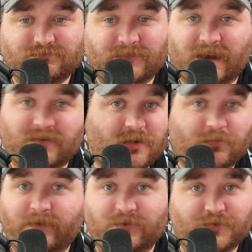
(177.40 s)
no
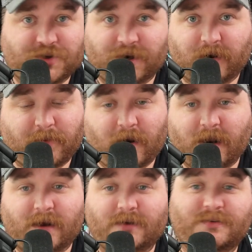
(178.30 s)
revolutionary
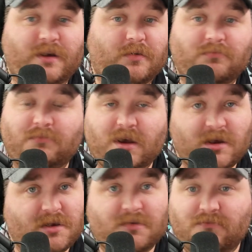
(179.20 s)
product, no
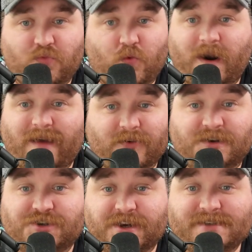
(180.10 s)
whatever
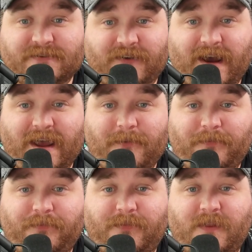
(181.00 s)
to justify it,
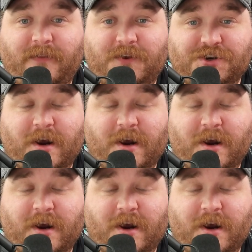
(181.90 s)
then the share